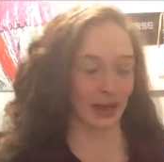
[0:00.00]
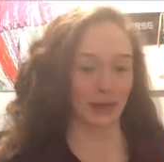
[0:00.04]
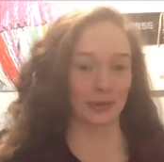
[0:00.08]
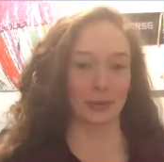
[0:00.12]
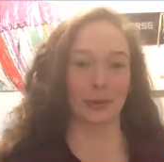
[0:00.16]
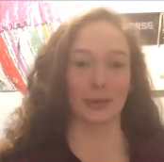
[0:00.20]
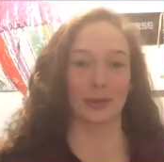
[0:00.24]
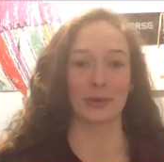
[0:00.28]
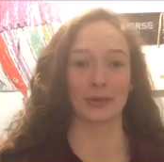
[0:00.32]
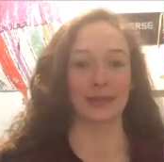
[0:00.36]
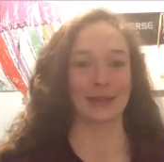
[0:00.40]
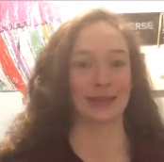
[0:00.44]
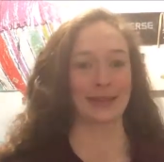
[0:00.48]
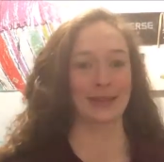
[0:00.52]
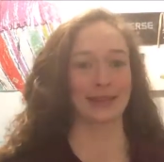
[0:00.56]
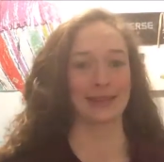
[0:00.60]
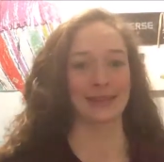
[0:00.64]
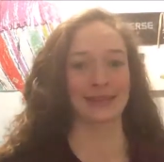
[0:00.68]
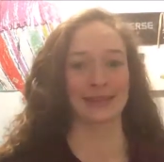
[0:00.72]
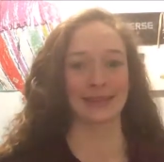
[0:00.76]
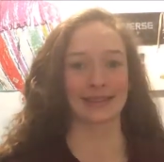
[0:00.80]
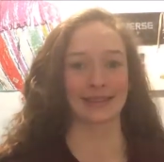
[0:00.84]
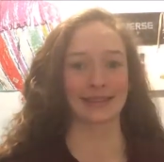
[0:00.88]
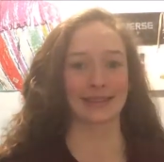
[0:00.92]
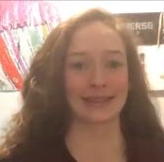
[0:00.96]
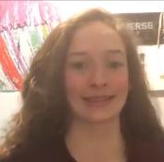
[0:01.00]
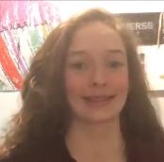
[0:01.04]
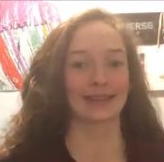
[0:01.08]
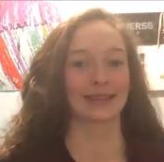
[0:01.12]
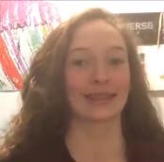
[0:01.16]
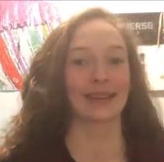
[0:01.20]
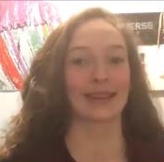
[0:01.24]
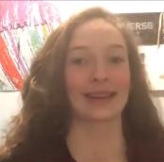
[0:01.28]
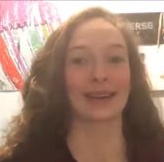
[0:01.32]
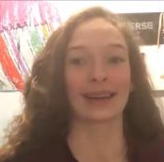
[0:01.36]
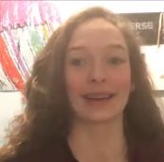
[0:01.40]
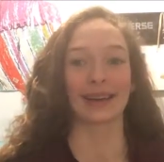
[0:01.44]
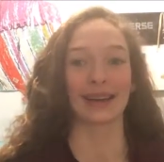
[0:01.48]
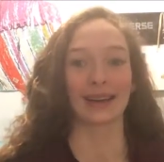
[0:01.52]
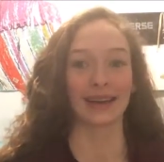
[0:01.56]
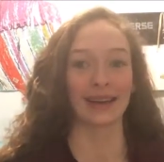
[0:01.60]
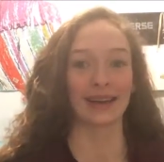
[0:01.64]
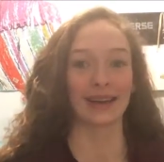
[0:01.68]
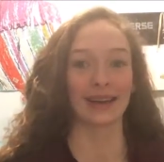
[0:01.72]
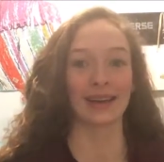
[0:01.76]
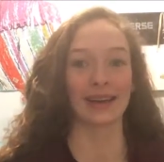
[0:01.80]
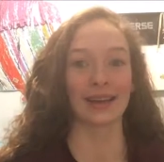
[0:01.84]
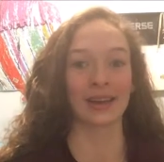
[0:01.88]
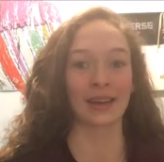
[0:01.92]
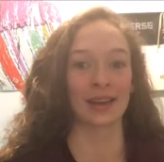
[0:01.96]
I don't know, six? Like,
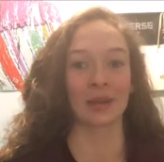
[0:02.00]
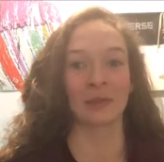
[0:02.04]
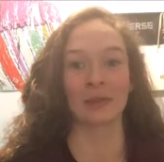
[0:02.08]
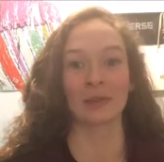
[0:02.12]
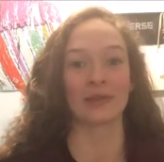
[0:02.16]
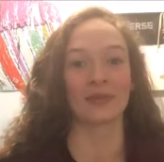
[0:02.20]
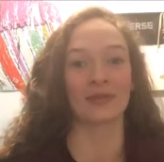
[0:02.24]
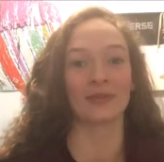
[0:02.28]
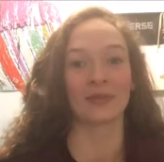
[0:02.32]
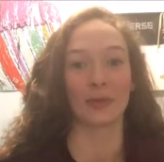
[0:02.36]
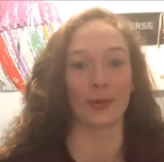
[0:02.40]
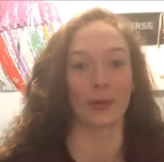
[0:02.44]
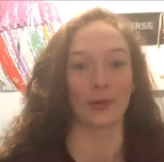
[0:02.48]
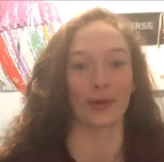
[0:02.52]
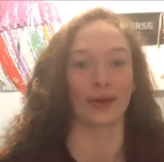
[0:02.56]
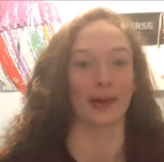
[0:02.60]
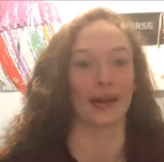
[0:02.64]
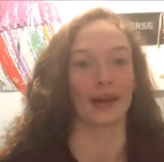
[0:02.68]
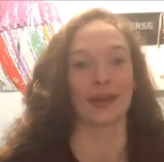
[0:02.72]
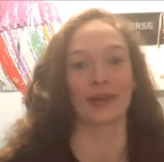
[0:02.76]
it could have been four.